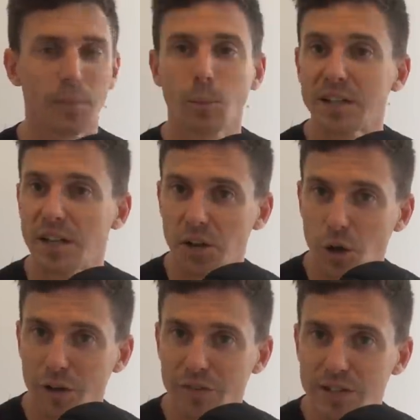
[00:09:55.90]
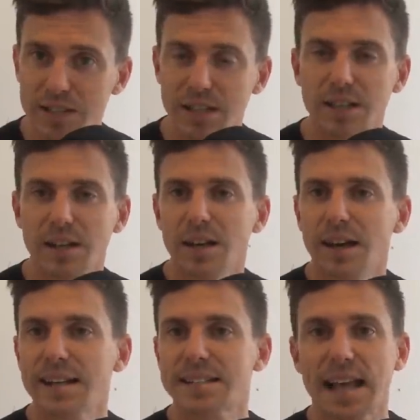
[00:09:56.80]
when you're nervous,
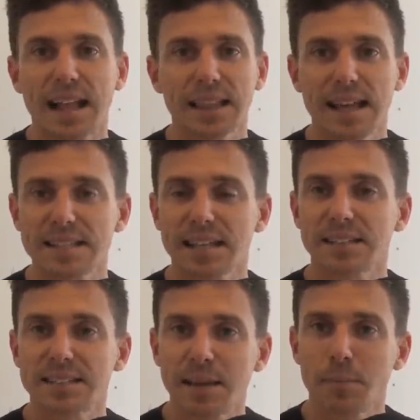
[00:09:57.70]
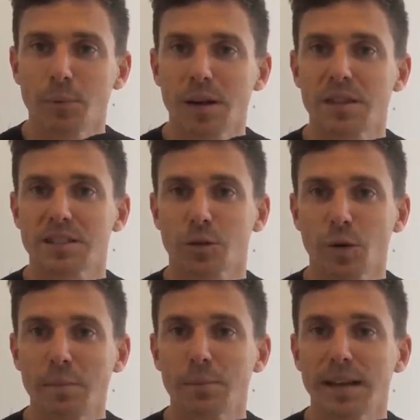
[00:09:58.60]
it's that classic deep breath is a
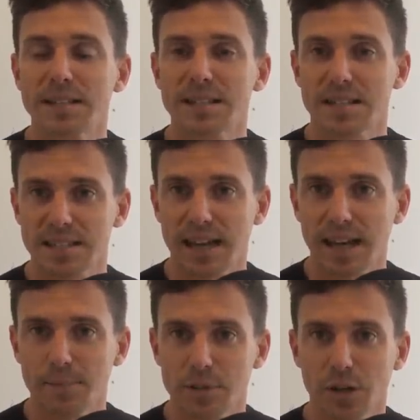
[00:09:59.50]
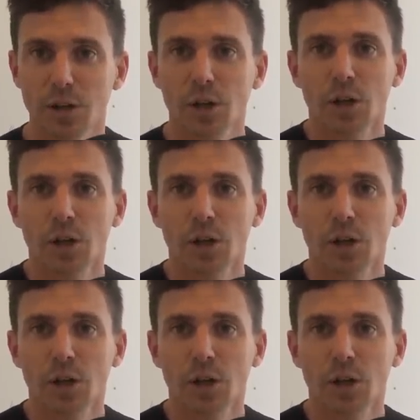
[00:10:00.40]
great place to start. So